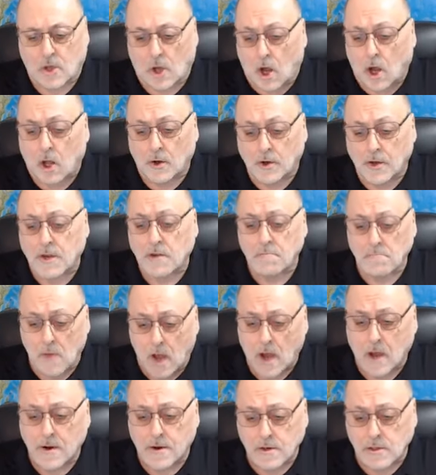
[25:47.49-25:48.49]
called in
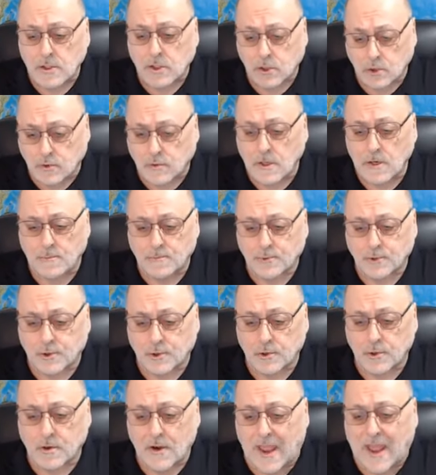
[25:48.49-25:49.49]
modern
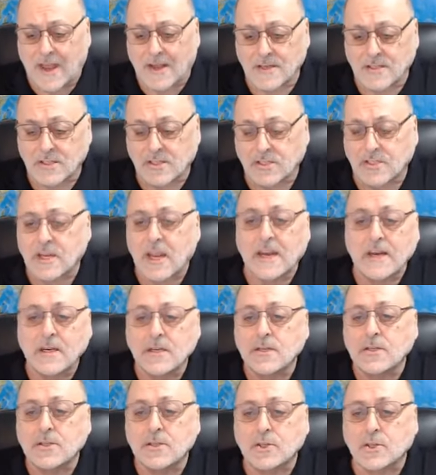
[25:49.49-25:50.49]
scripture as
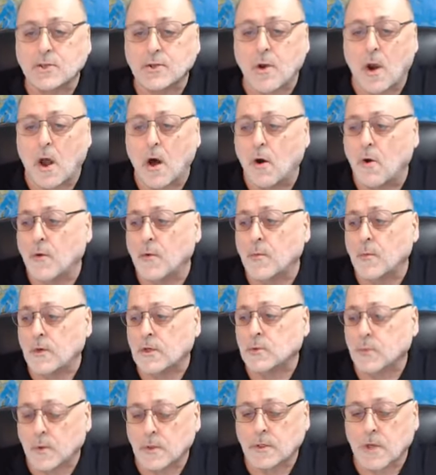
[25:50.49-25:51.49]
Satan's throne,
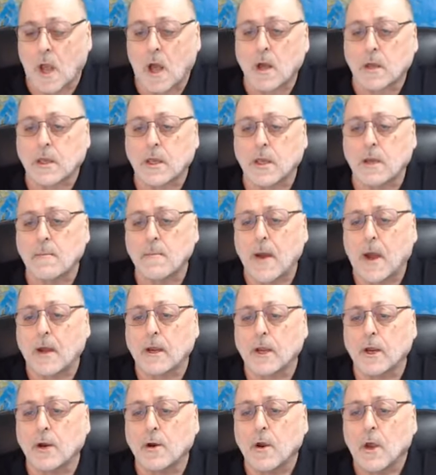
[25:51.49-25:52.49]
which we're talking about
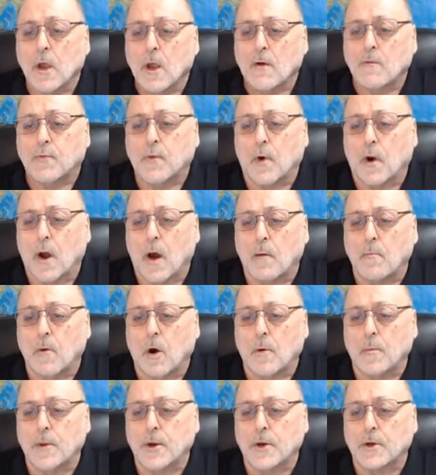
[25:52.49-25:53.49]
here for a
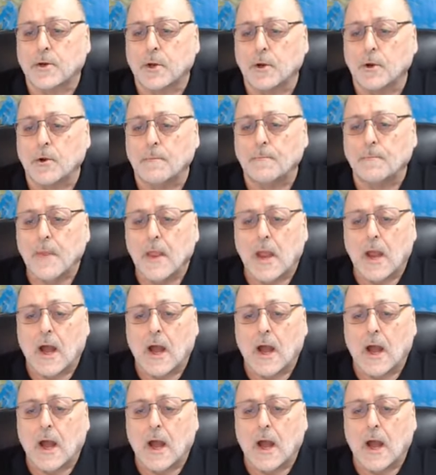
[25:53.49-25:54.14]
moment or two,